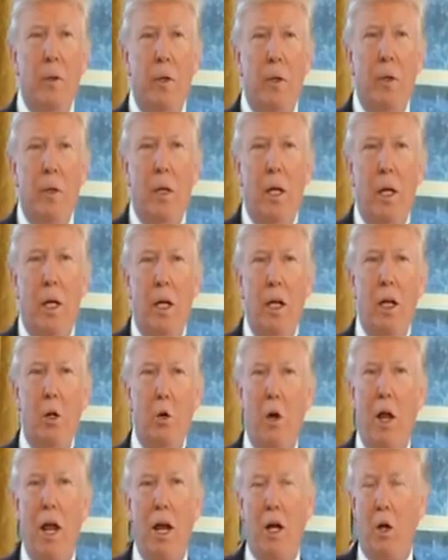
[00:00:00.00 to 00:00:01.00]
Hillary
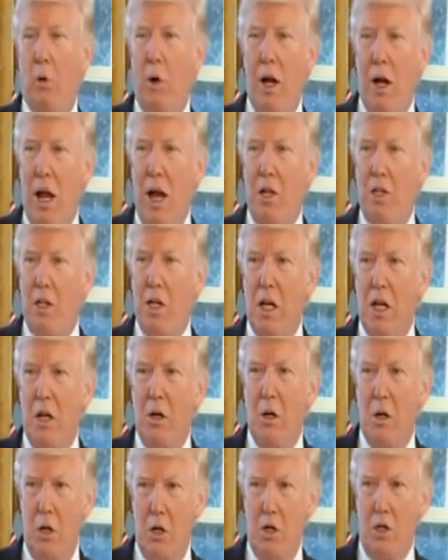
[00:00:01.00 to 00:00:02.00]
had a great asset on
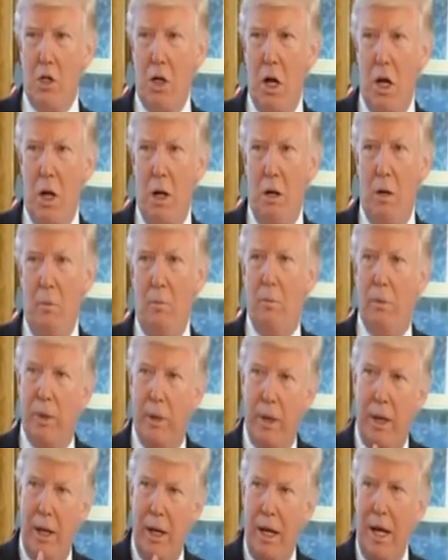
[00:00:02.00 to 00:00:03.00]
her side.
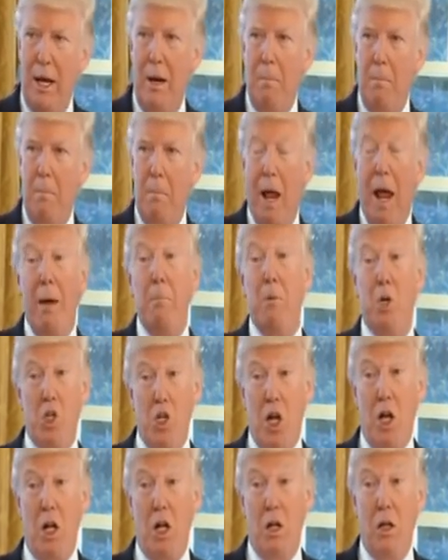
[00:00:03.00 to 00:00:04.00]
Him and
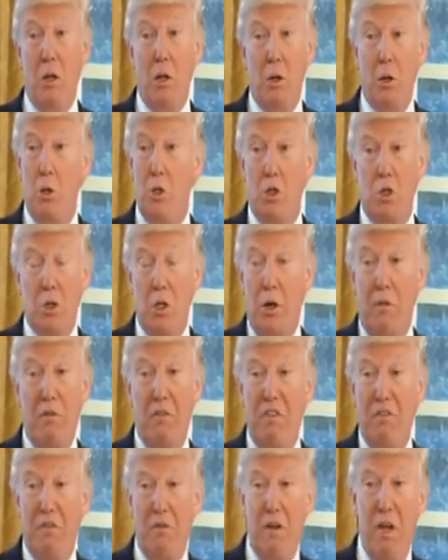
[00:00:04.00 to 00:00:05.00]
Michelle, who's
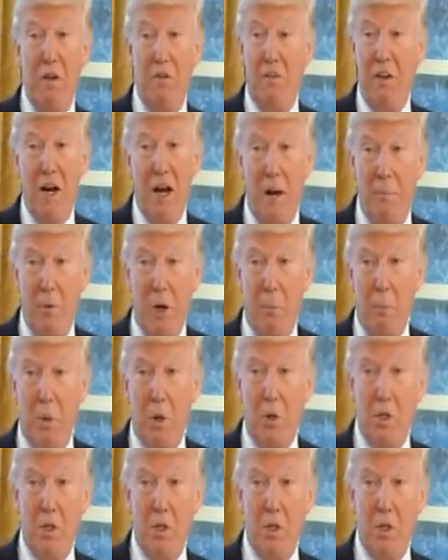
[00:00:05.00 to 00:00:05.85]
a phenomenal person.